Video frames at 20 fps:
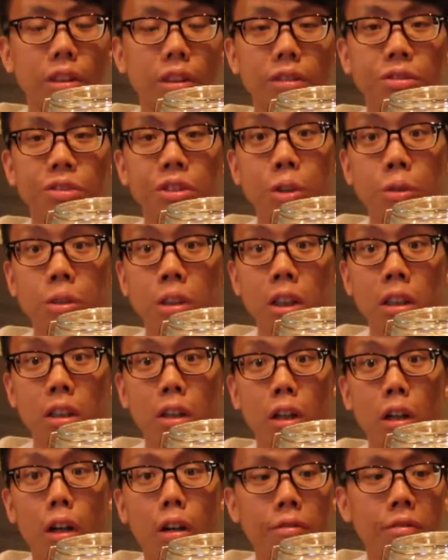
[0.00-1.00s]
filter
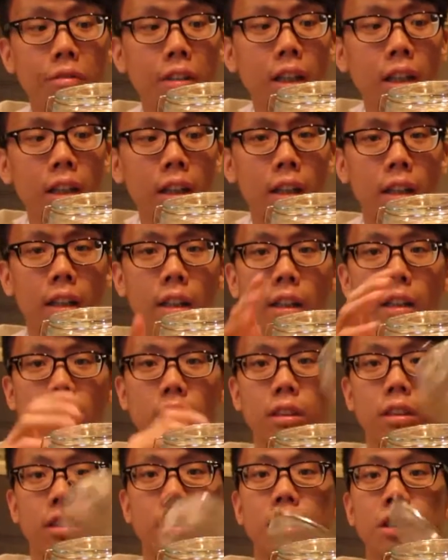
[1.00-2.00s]
your coffee,
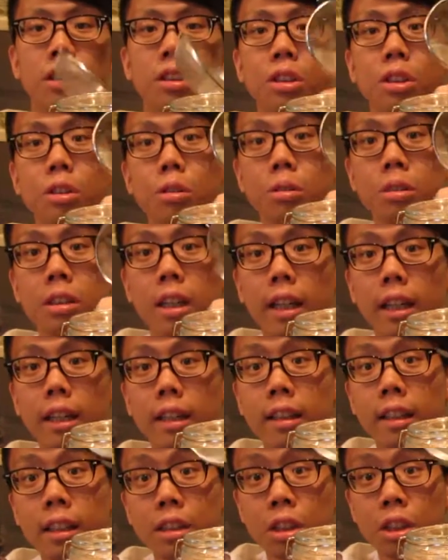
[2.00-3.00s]
just use a
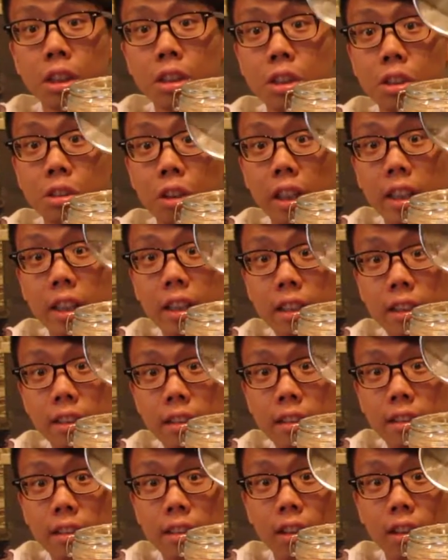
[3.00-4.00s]
kitchen strainer
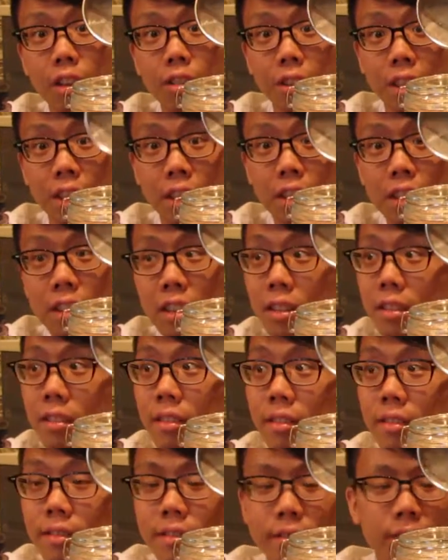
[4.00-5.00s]
over here
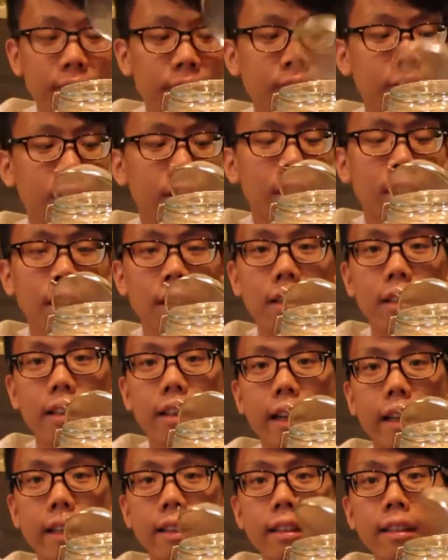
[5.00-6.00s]

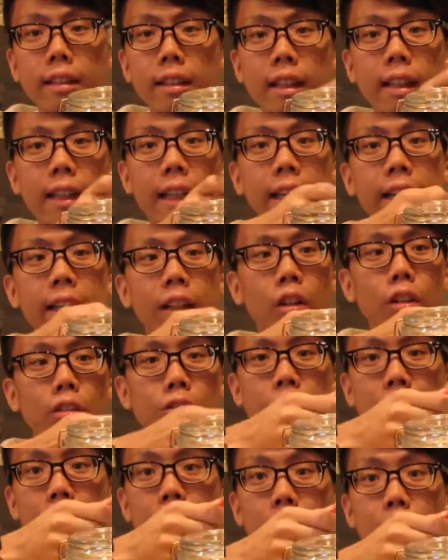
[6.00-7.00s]
and lay it
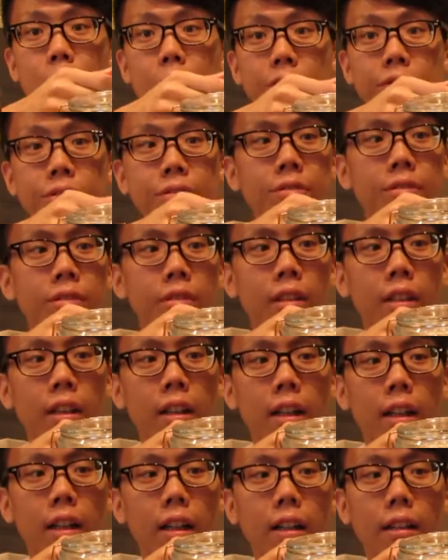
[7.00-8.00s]
over with
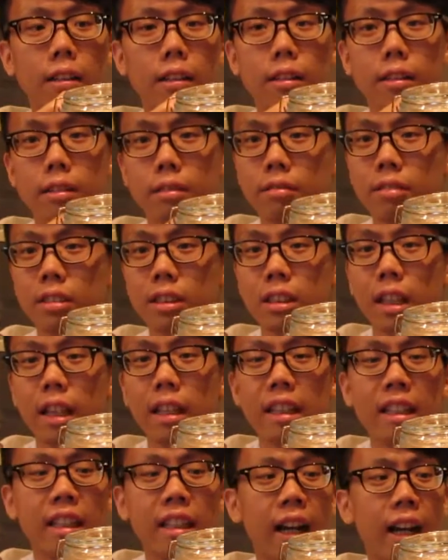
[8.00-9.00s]

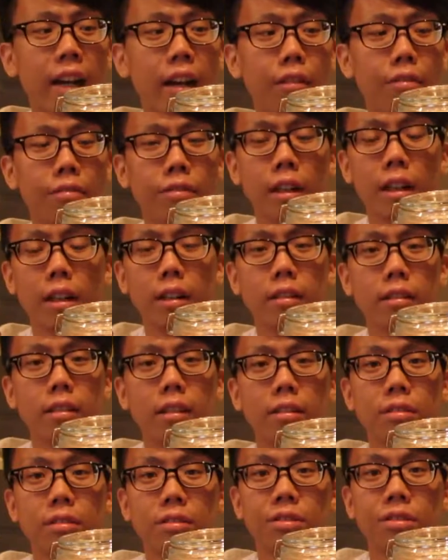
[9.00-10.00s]
any kind of
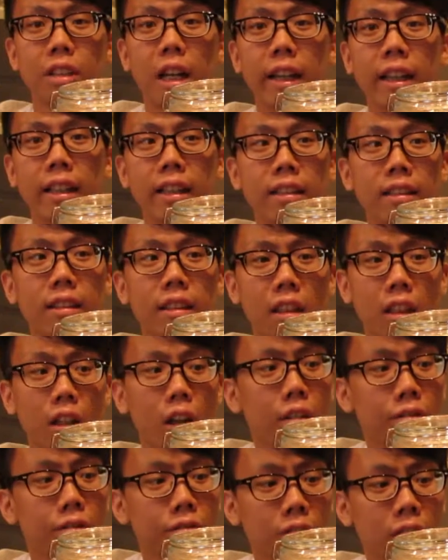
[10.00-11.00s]
fine
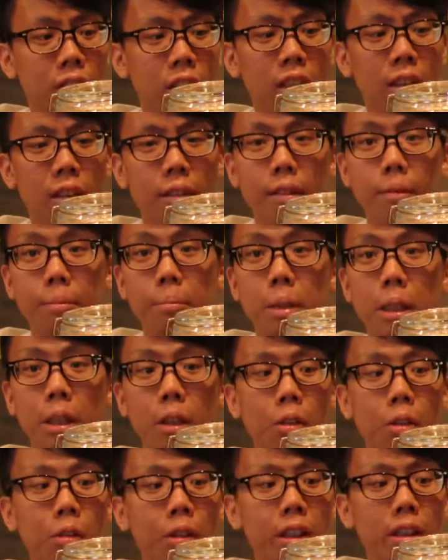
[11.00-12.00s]
cloth
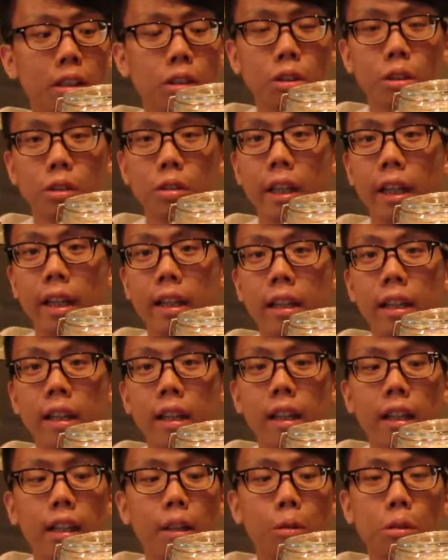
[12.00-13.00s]
below it, so that
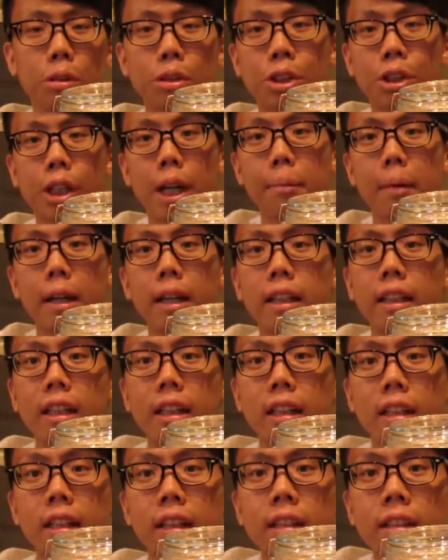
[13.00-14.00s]
it will trap
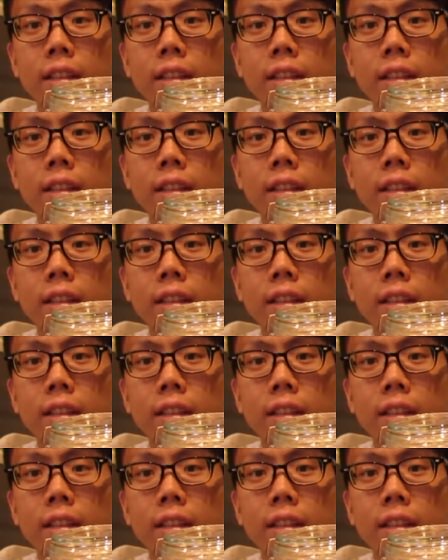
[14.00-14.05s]
any